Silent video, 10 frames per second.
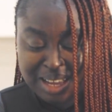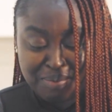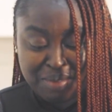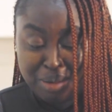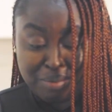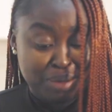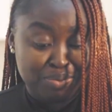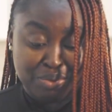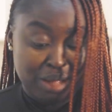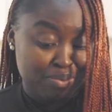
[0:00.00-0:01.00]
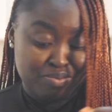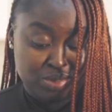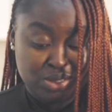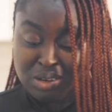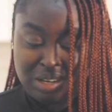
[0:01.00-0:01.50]
I'm
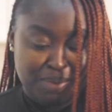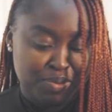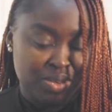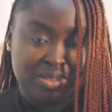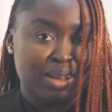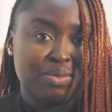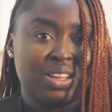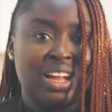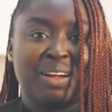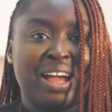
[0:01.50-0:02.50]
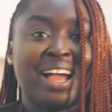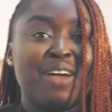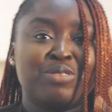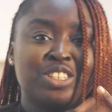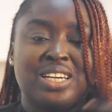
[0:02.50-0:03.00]
sorry. I
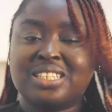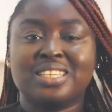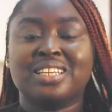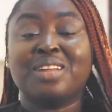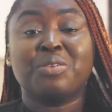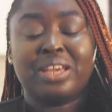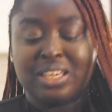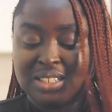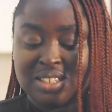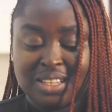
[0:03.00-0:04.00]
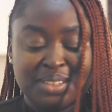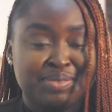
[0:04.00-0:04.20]
can't even try it again. I don't like it.